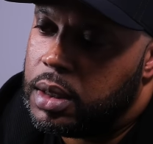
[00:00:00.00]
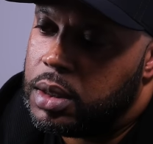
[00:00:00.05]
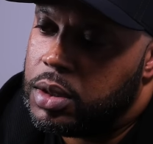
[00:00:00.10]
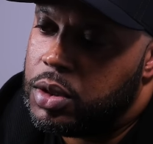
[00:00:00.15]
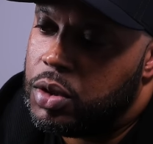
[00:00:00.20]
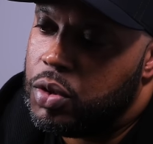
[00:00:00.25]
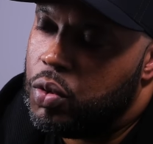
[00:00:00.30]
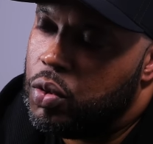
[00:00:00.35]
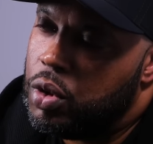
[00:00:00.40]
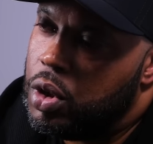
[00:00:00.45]

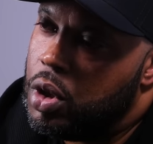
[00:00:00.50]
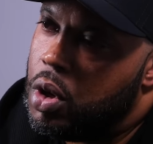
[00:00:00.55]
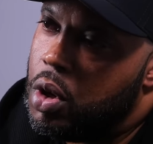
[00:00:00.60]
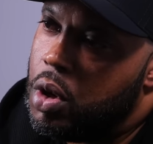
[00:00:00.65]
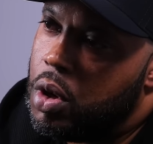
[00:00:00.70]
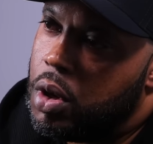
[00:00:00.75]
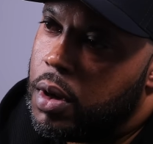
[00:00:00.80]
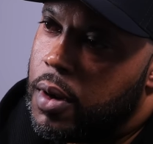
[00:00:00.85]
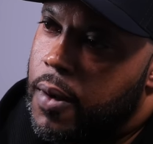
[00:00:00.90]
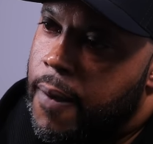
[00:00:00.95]
to New
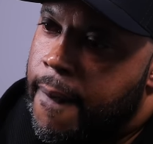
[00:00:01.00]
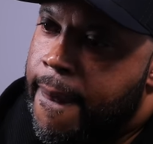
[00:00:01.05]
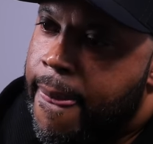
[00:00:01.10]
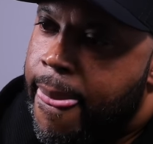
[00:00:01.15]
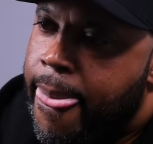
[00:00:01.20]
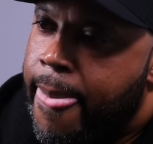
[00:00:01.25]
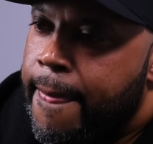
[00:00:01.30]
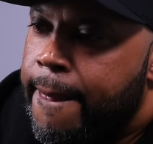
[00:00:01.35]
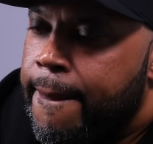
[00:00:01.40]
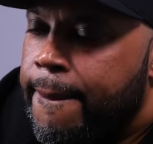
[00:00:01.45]
York,
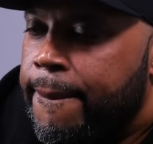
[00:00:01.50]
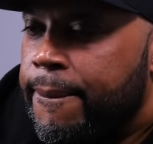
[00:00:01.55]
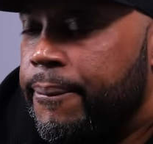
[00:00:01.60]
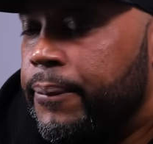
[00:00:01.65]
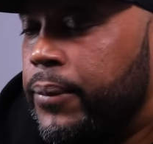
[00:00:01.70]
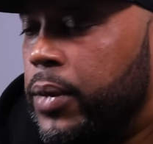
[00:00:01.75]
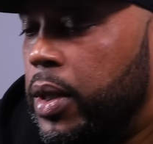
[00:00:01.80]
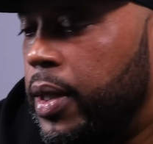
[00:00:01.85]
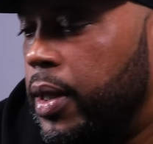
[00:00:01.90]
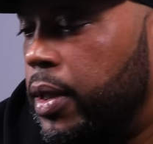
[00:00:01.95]

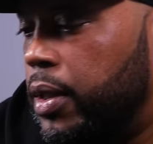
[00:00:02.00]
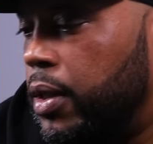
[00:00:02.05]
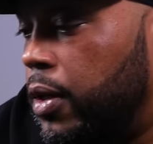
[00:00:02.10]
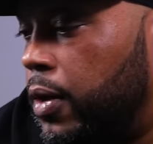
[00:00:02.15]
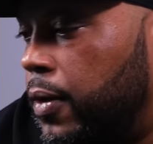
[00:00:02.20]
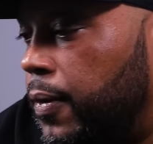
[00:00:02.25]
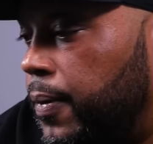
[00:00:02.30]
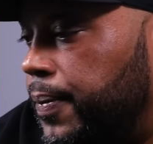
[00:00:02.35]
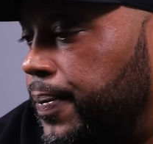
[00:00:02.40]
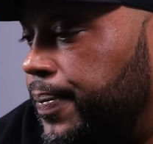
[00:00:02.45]
and
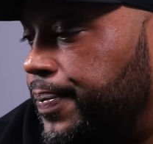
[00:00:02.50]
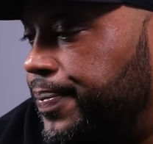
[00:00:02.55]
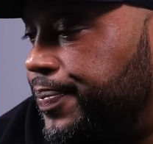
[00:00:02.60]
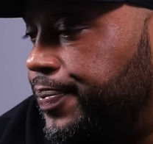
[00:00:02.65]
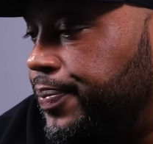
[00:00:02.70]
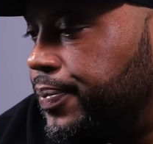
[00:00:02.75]
um,